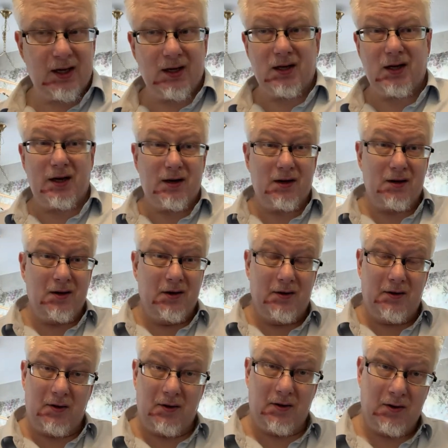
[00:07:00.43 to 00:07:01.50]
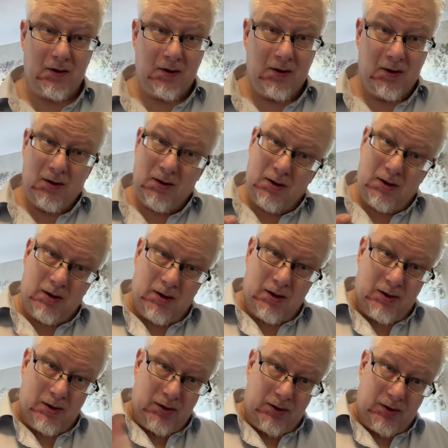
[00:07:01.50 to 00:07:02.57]
then
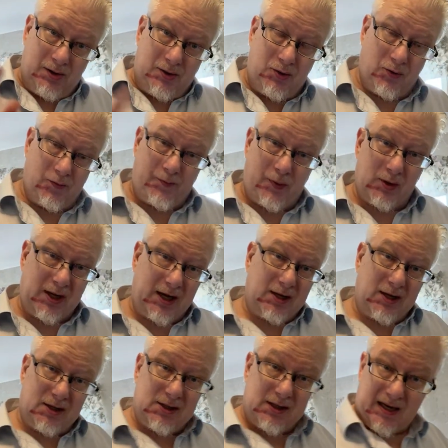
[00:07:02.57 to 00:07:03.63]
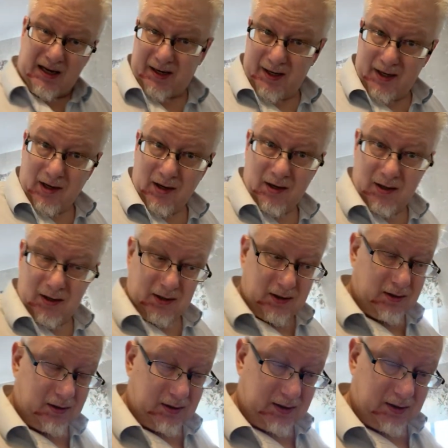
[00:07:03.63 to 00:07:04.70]
you put that aside,
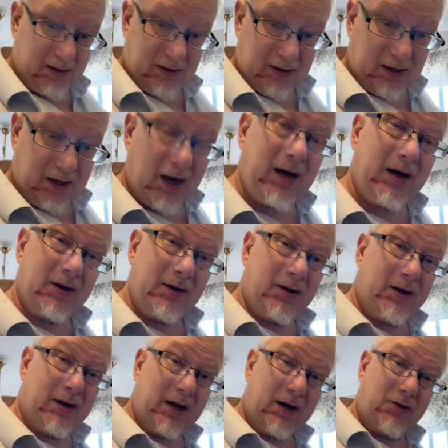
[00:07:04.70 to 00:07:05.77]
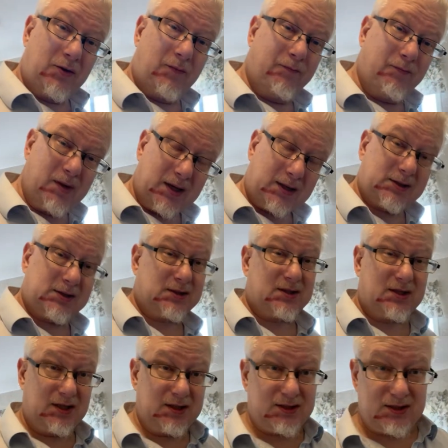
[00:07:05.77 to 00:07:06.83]
and then you mix
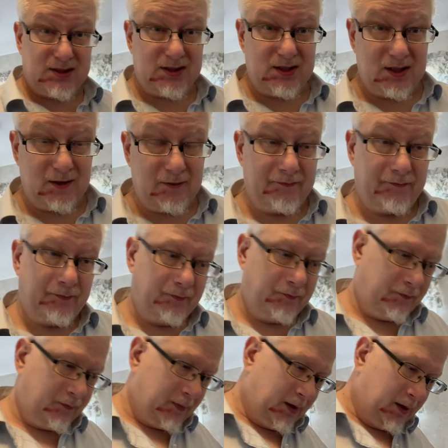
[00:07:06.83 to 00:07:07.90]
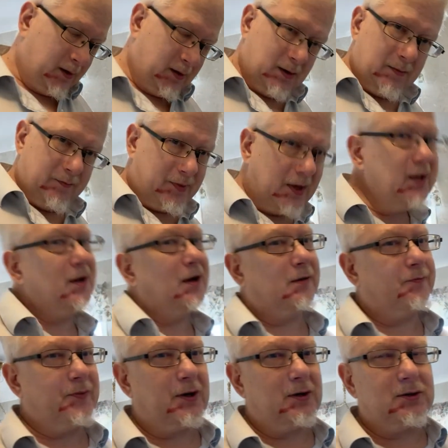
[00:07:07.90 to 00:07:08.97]
this
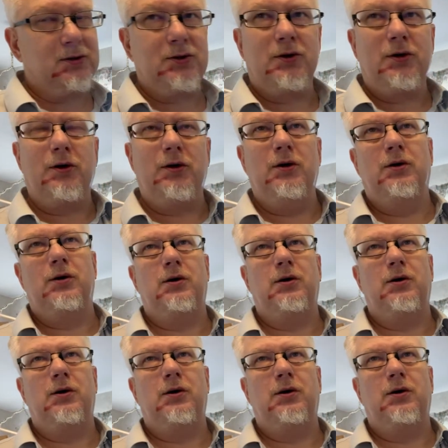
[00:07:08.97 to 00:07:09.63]
peanut butter